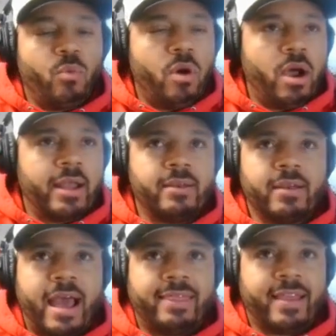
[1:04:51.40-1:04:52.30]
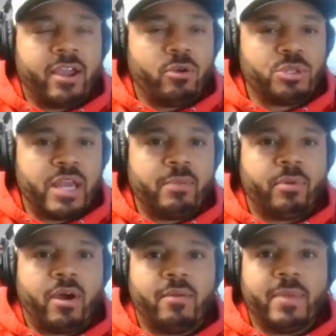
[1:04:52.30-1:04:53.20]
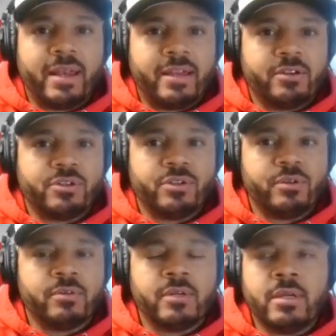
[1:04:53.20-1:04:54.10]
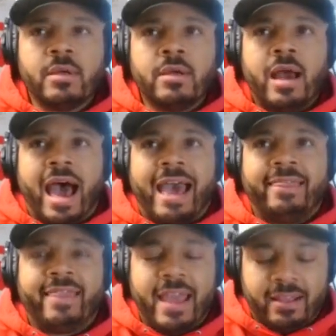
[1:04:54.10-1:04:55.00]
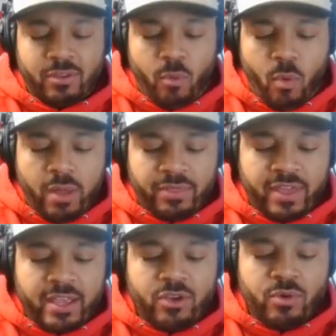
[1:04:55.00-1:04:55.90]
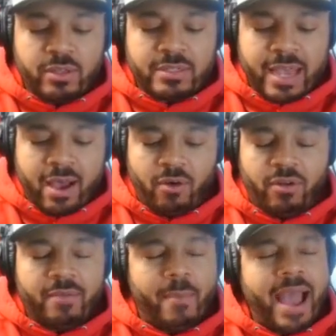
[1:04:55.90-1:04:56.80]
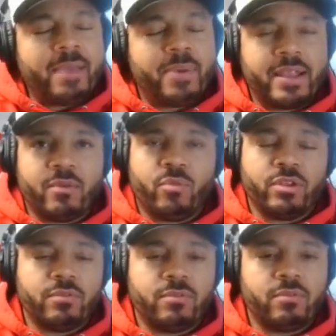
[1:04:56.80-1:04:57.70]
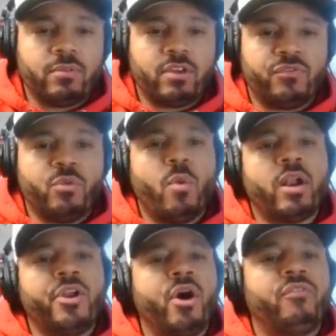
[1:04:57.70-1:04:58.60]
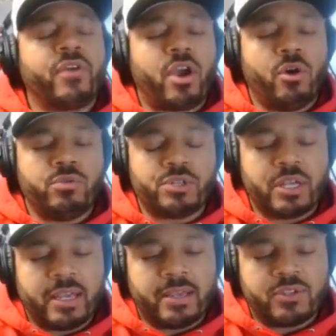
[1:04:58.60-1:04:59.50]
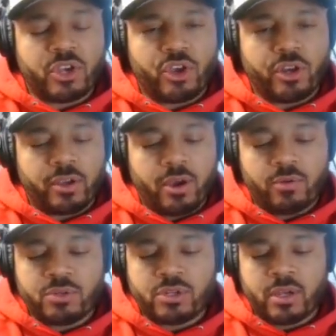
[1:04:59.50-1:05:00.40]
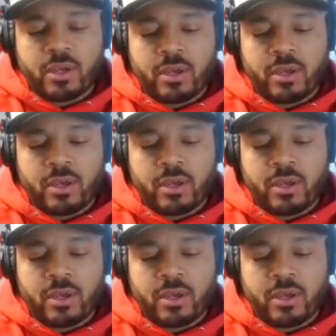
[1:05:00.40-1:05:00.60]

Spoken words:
what I think Coach Day brought him in here to do. I think the one thing you can tell, in my opinion, when if you want to know if a coach is a good coach,